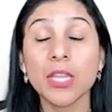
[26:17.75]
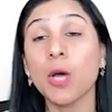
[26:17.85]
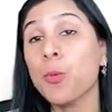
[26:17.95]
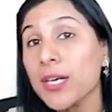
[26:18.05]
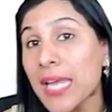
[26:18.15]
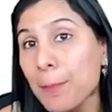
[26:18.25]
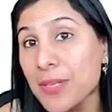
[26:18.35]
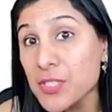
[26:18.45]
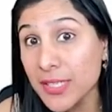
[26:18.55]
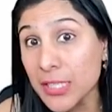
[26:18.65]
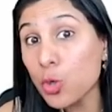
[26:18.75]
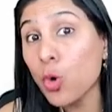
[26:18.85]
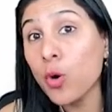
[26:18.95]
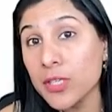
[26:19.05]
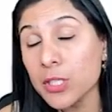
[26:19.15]
Now what happens when it
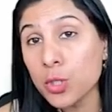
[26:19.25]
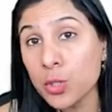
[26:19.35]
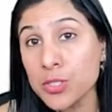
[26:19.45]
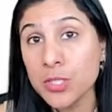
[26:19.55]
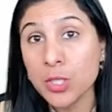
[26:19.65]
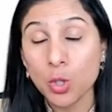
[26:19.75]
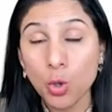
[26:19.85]
overgrows?